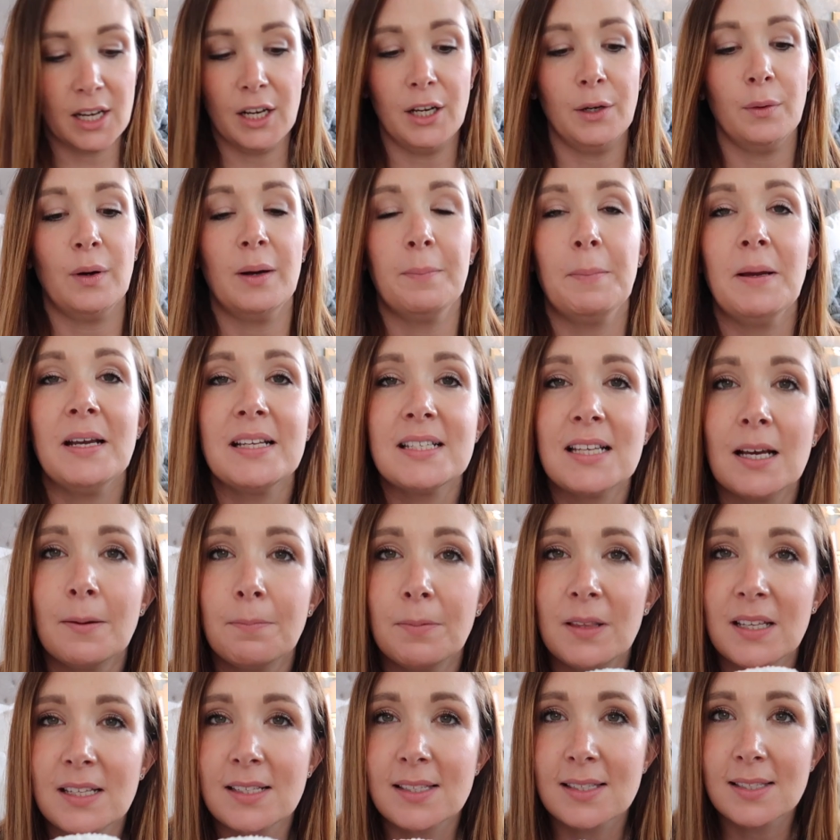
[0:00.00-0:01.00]
I picked
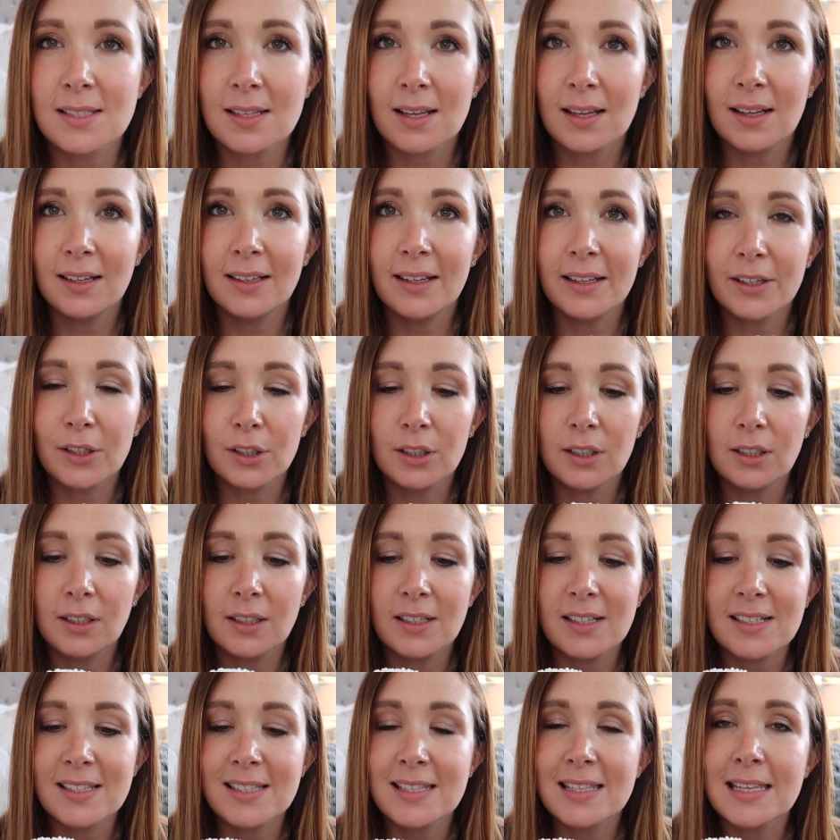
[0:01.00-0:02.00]
up this
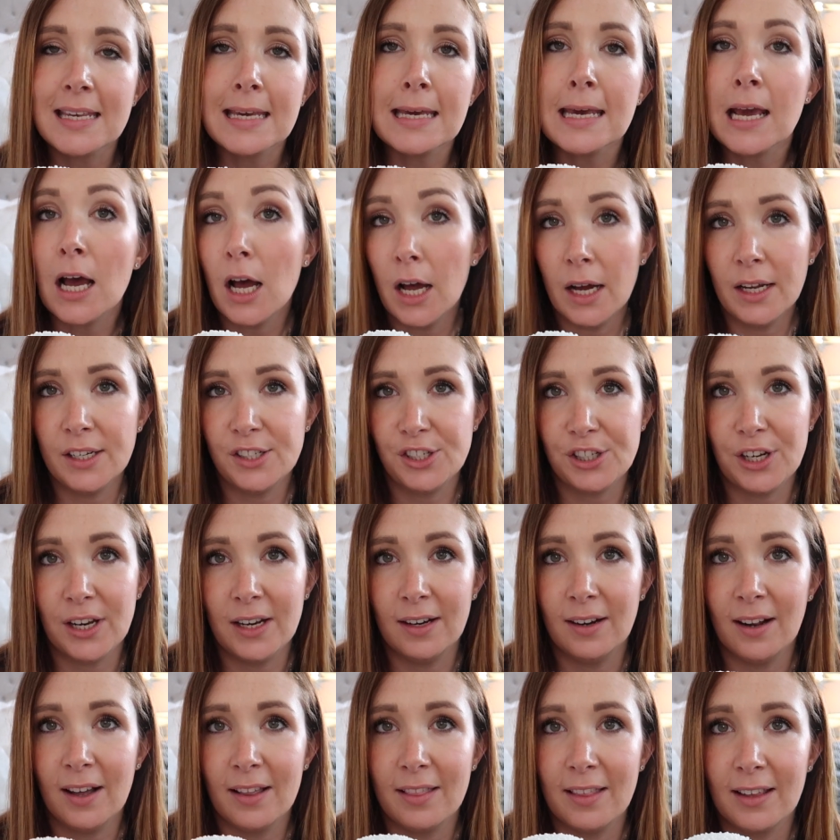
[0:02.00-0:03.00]
little sea
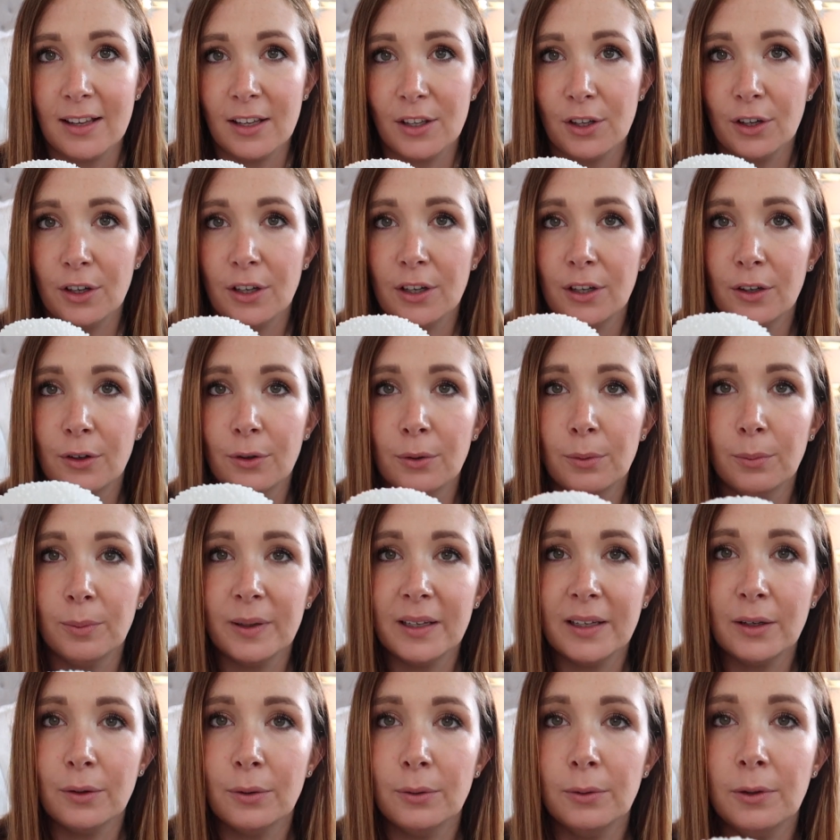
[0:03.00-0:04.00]
urchin, I think you're gonna
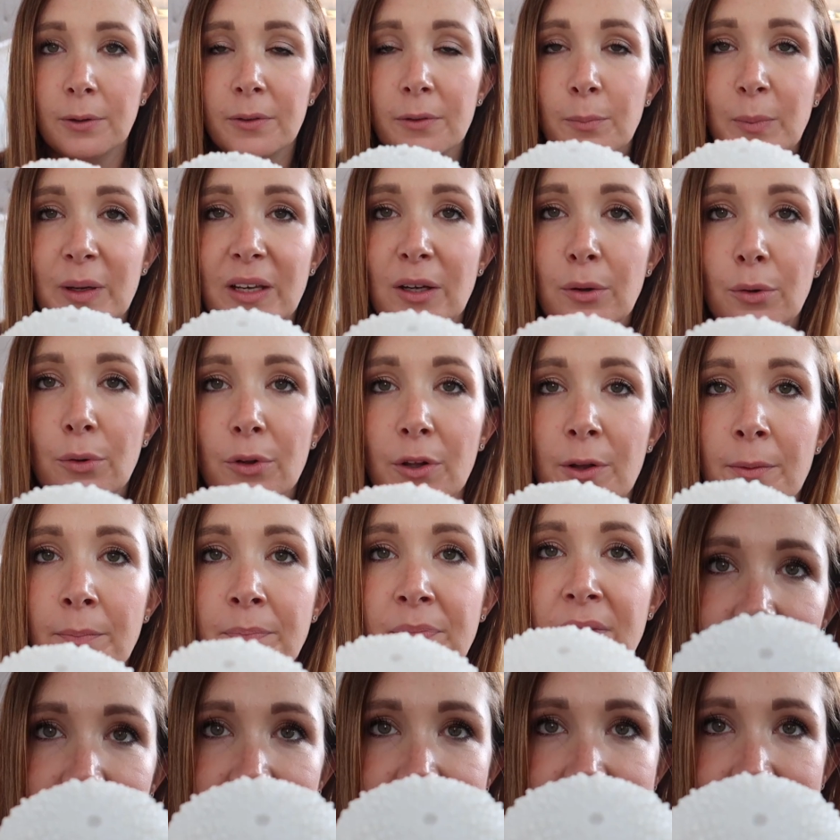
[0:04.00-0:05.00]
we call
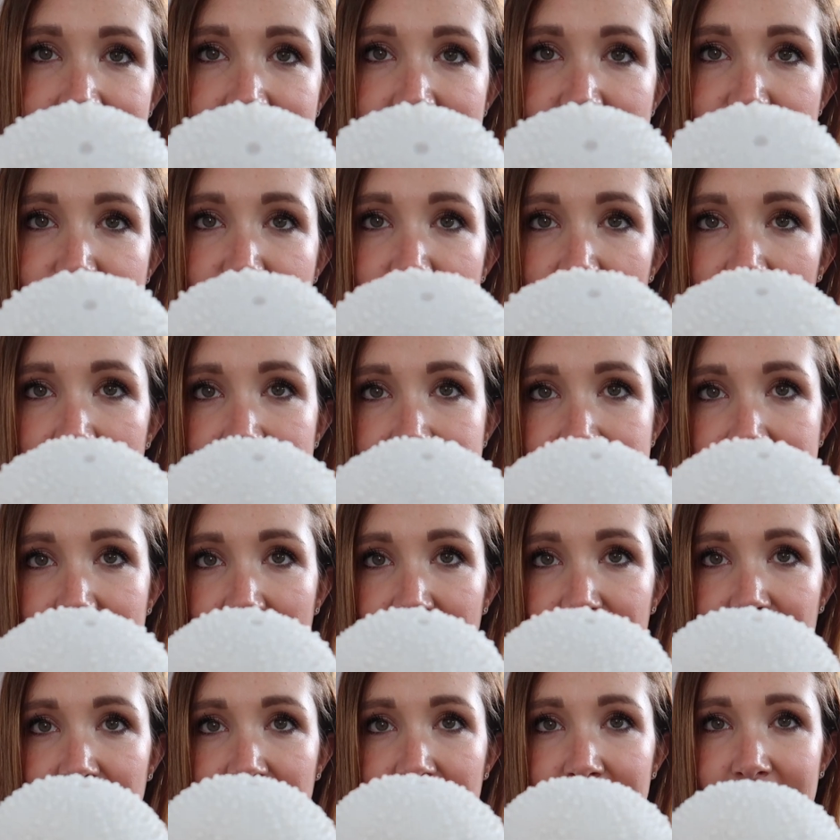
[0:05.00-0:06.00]
them. This is just
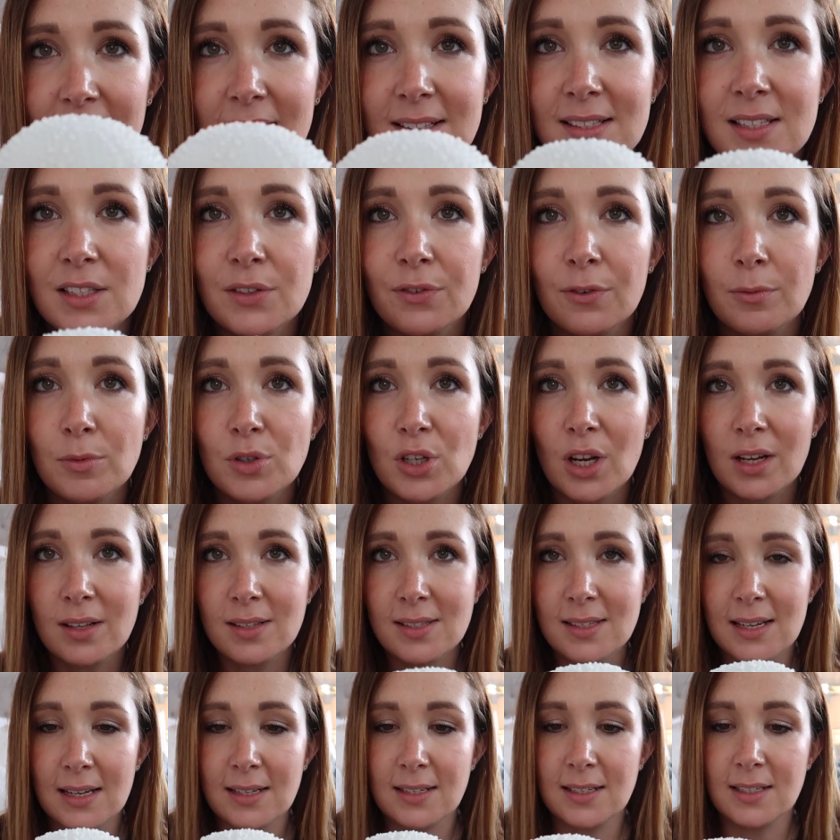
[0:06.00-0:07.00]
lovely. This is from
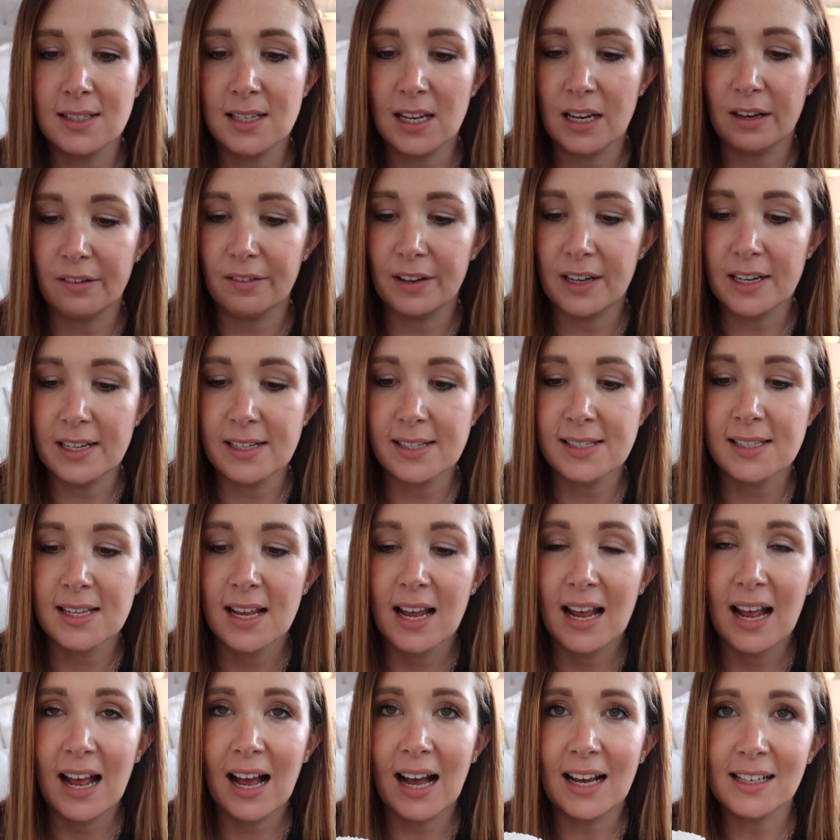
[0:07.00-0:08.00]
Chelstead Interiors,
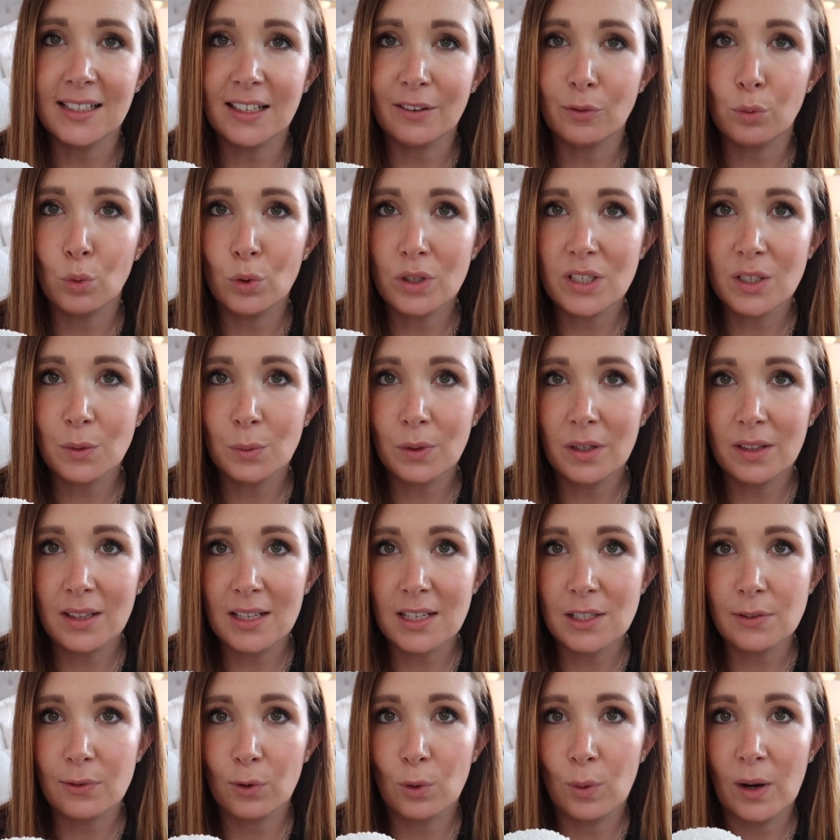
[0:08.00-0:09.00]
and I've wanted one of
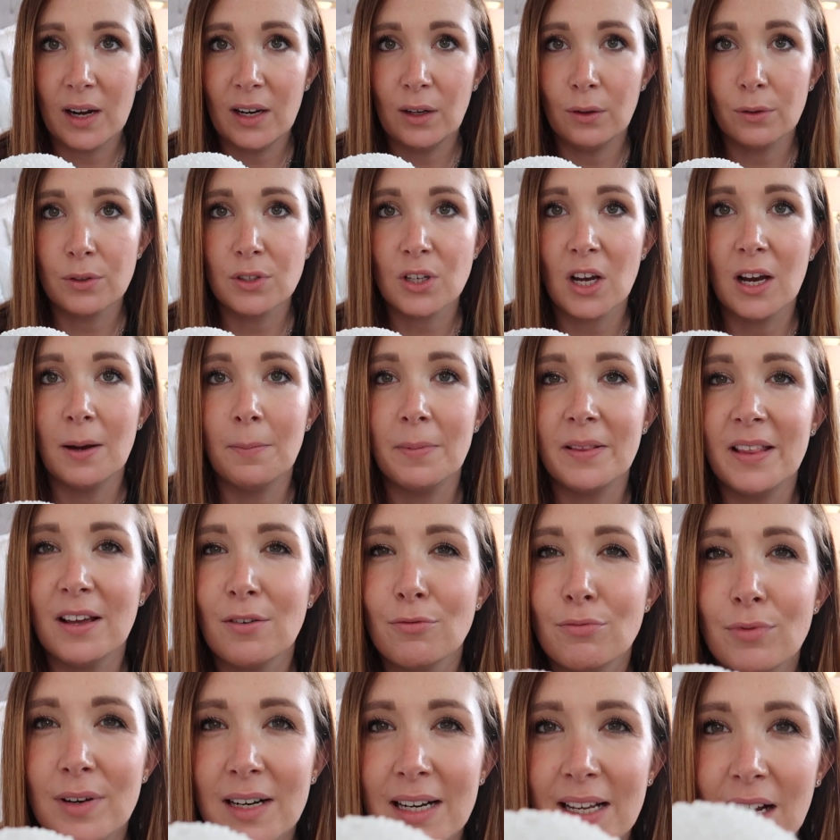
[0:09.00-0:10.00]
these for quite a long time, but
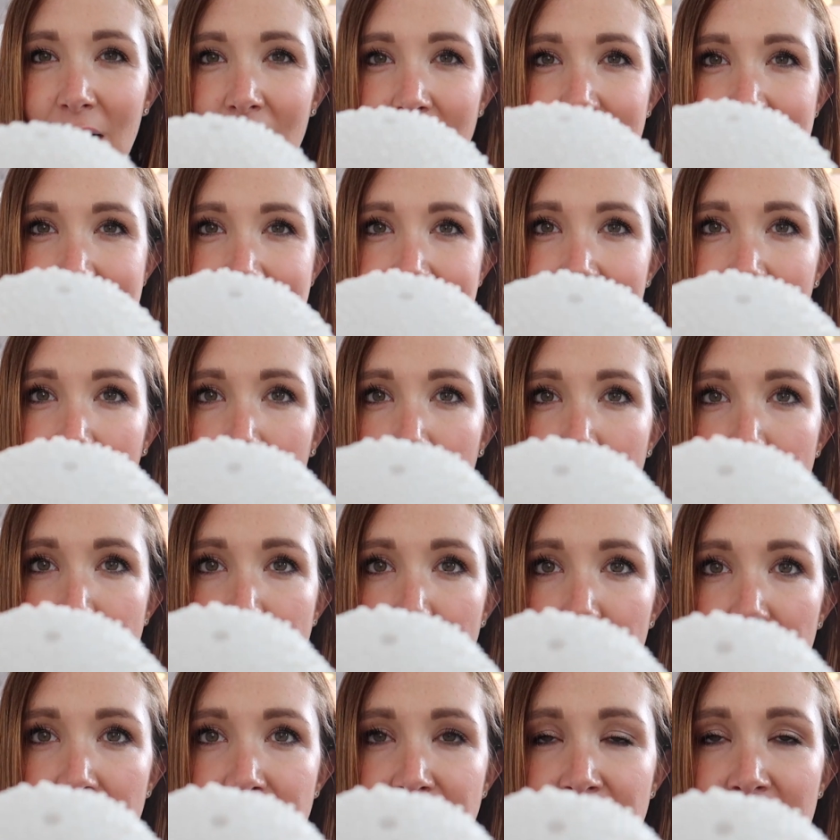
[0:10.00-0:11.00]
they're really hard to get hold
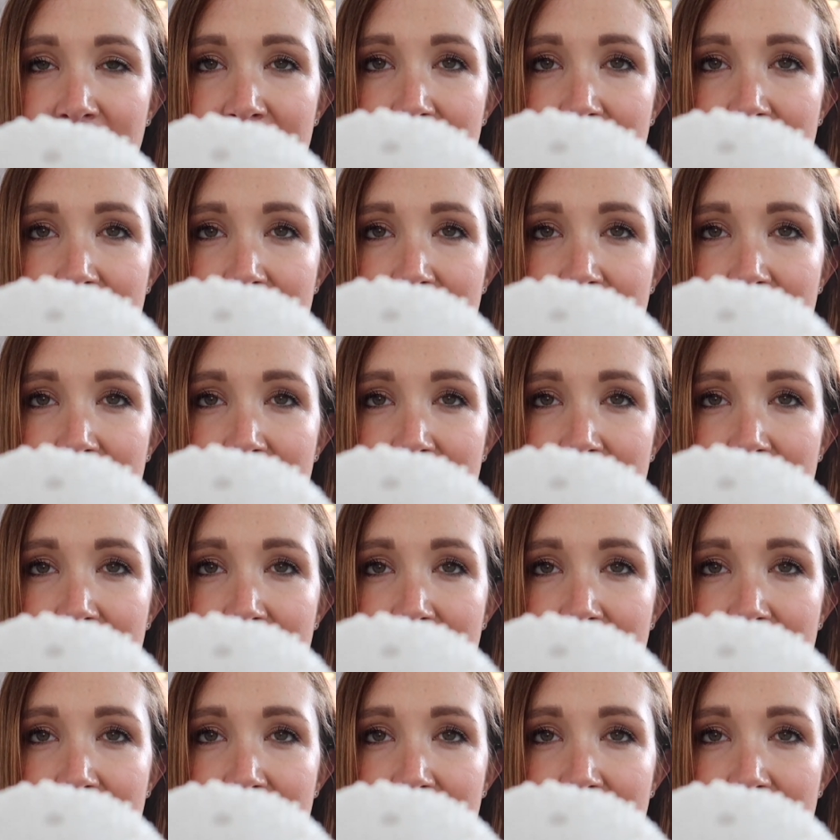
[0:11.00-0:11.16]
of.